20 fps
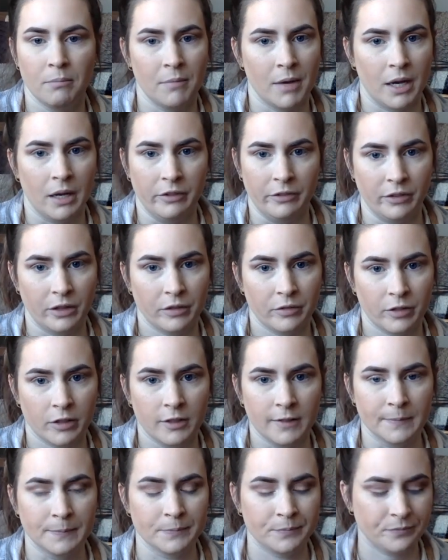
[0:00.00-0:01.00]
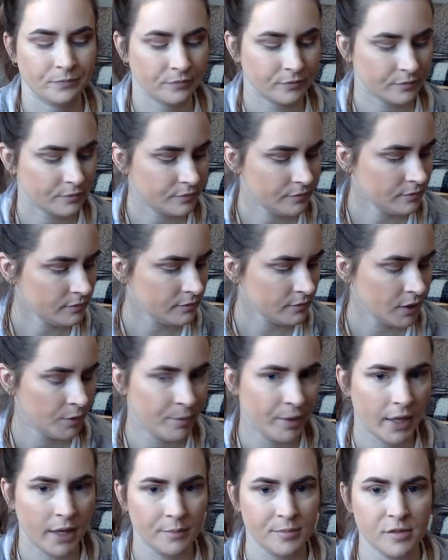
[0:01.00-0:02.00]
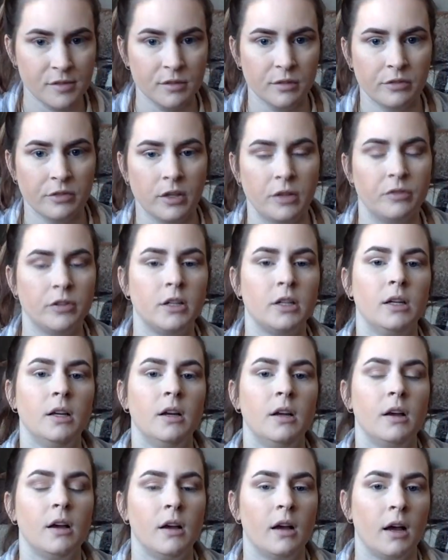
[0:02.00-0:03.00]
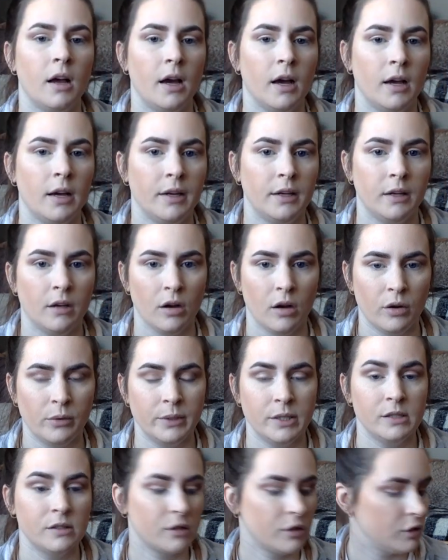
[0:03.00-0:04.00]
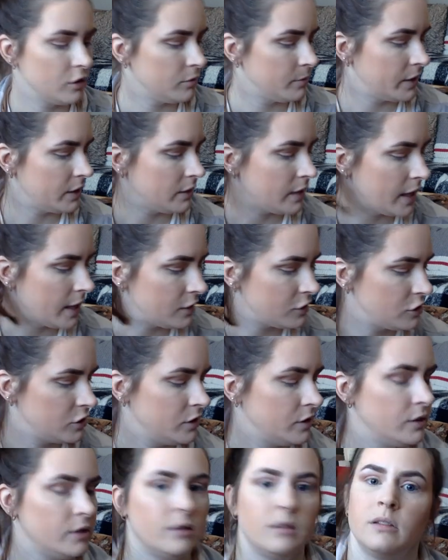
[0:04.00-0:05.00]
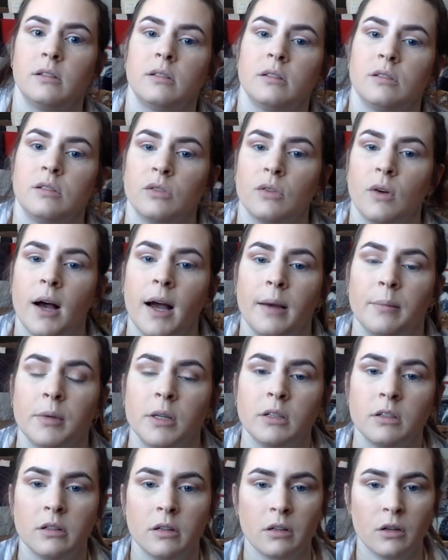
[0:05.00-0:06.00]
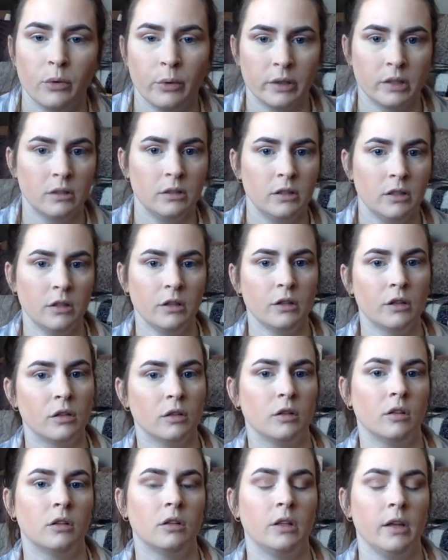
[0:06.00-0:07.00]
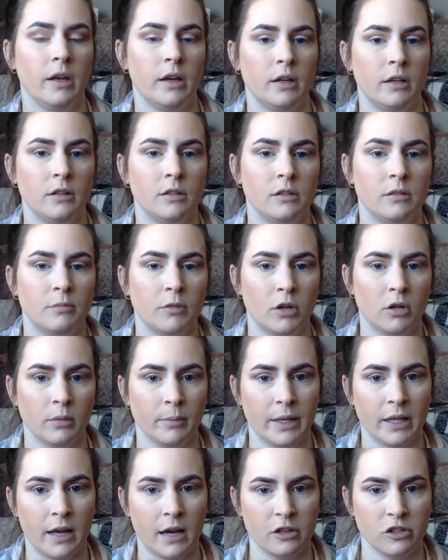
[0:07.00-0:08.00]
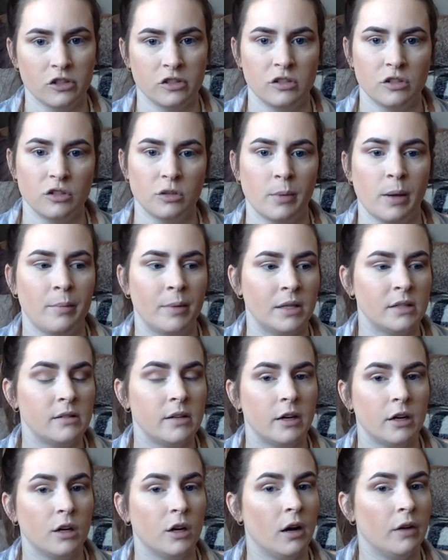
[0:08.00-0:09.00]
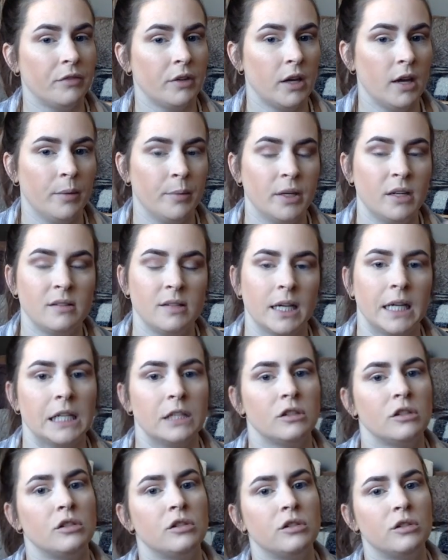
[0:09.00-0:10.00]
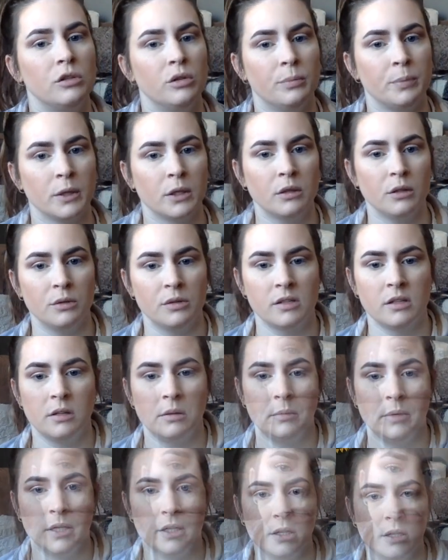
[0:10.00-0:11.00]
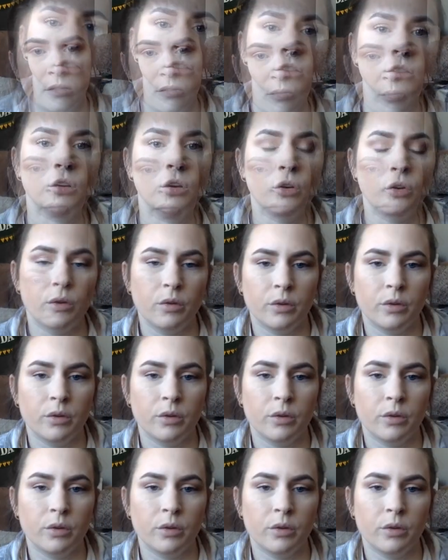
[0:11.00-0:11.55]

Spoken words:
my favorite, my absolute favorite. I always curl my lashes. So I'm going to quickly curl my lashes and do my mascara off the camera because I get super close to the mirror as well.